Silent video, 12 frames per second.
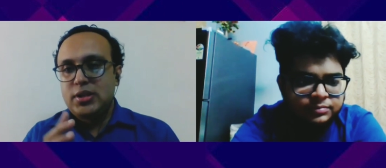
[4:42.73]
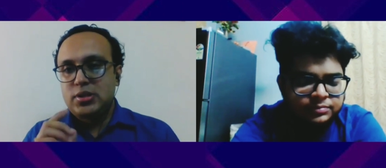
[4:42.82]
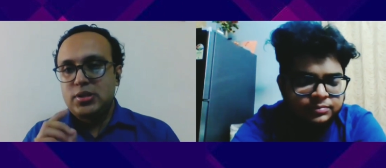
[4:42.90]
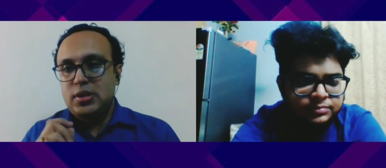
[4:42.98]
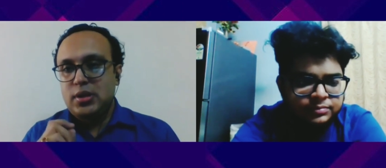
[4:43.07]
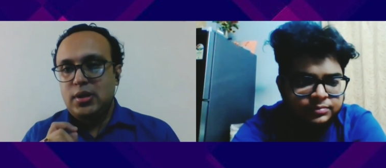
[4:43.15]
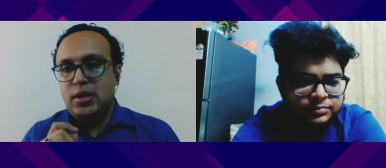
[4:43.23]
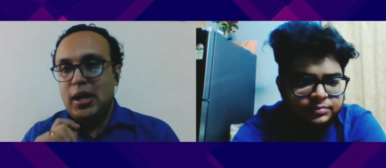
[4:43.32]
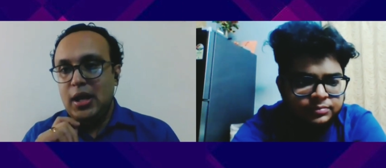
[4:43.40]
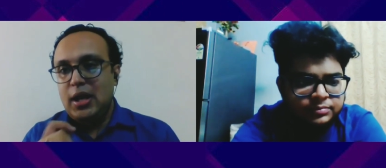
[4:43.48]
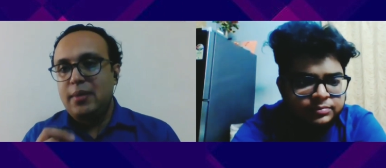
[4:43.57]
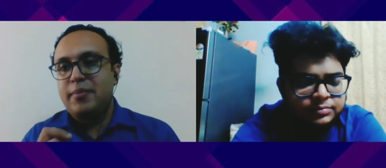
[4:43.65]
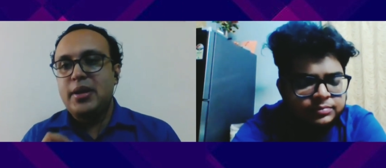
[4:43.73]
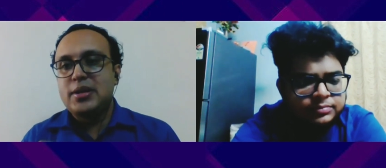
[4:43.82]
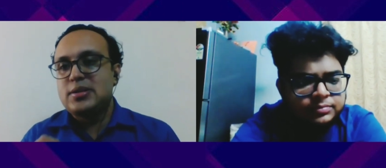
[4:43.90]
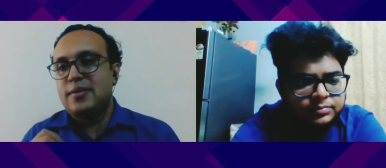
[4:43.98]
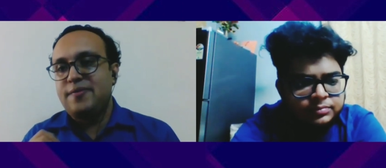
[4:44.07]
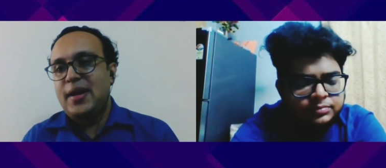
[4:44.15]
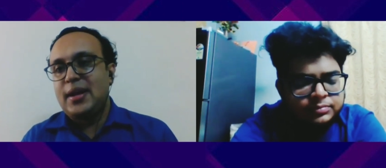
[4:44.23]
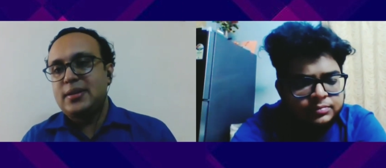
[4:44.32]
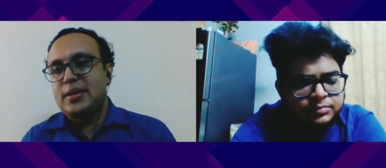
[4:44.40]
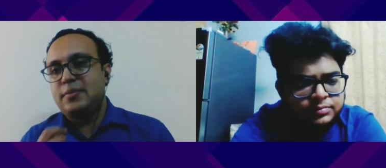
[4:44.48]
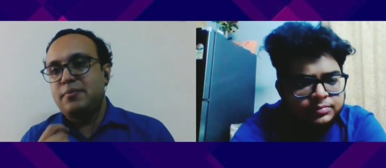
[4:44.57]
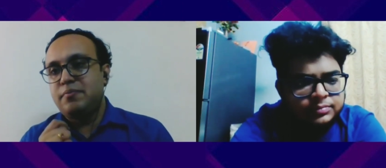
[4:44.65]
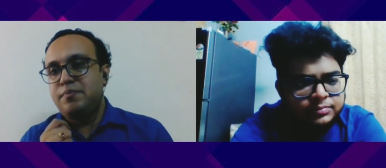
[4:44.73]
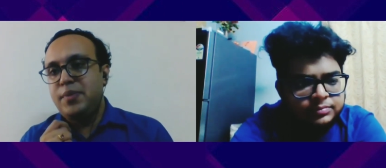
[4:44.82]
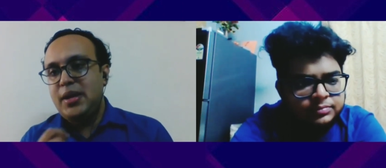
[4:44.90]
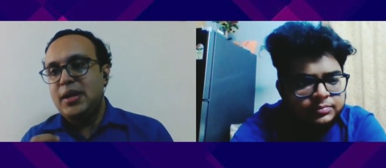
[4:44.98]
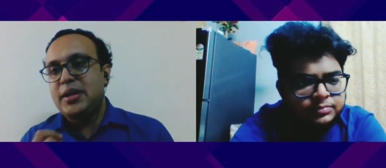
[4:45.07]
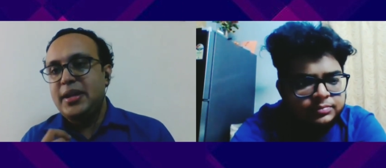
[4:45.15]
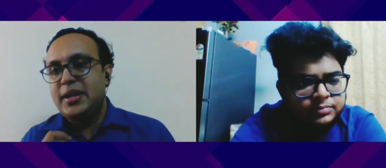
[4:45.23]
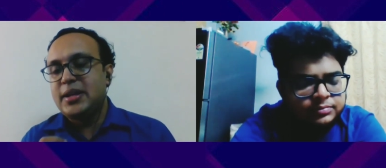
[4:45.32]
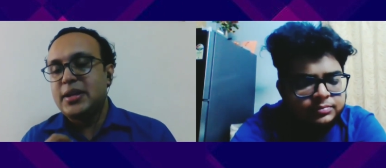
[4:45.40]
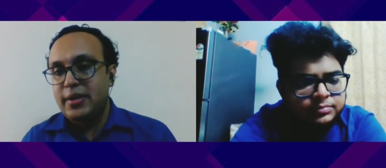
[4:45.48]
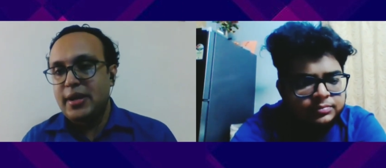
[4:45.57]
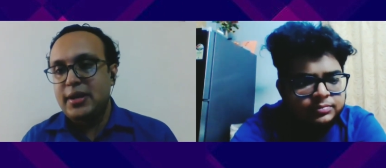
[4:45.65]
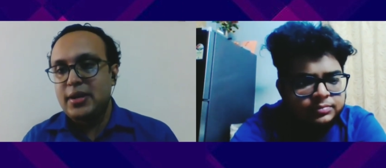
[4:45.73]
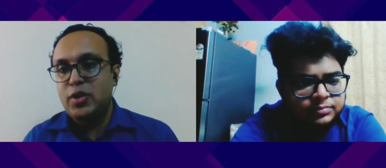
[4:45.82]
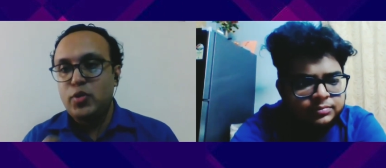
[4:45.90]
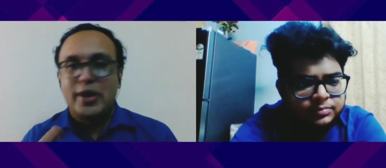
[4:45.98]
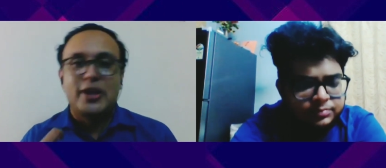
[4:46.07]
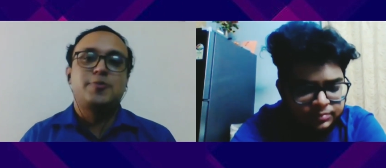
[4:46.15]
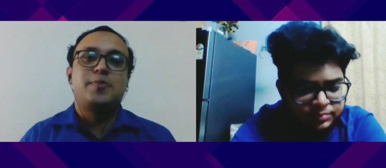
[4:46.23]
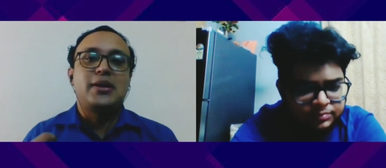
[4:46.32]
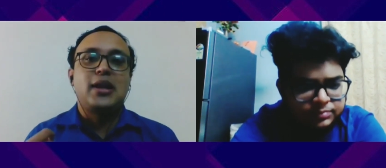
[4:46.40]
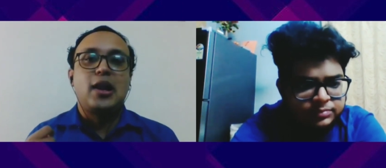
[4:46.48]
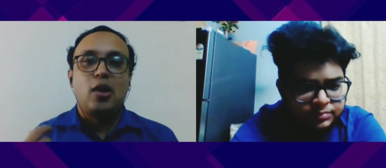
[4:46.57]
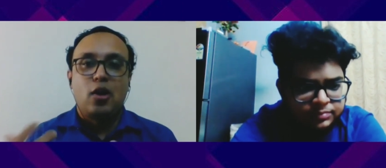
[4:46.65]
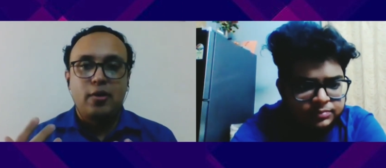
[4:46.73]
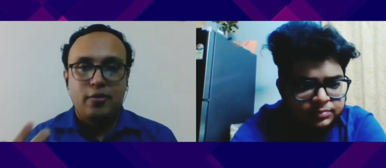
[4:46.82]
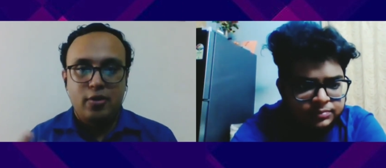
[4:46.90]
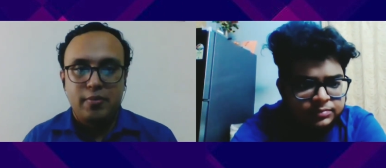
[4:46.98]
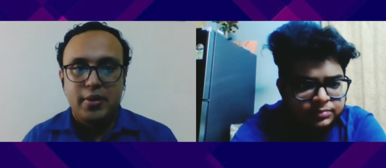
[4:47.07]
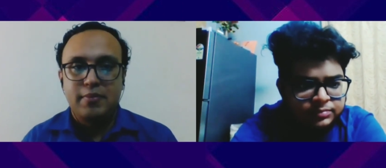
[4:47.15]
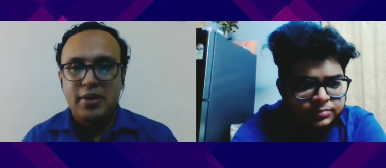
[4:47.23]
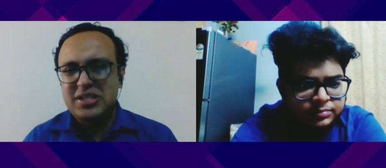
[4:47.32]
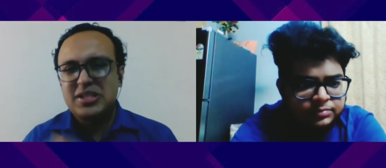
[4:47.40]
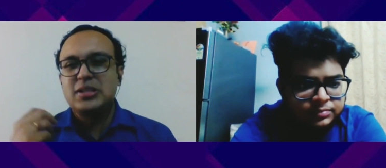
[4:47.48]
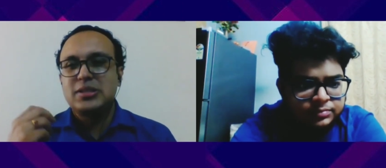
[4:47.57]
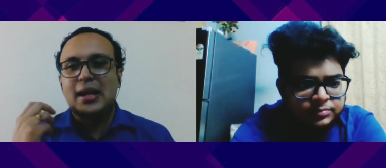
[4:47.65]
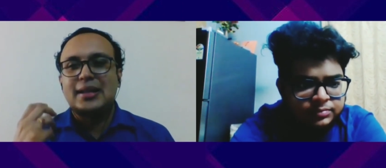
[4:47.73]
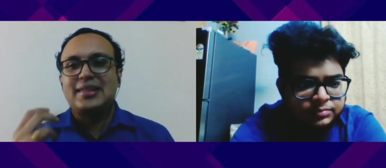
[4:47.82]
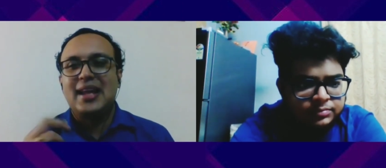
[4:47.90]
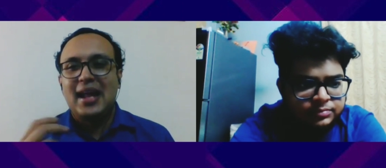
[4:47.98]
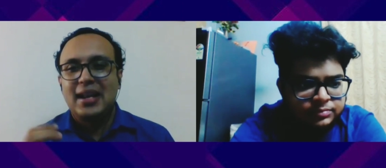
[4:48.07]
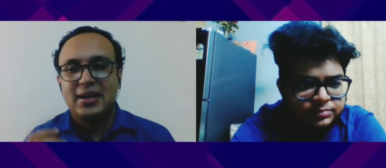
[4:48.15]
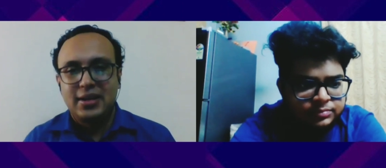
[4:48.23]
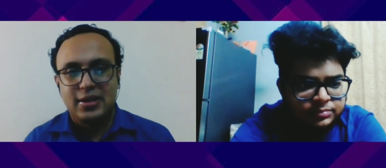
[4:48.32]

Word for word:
Speaker 1: is uh, alarming is the fact that being an Indian cricketer, you expect a lot from him, because he's that talent.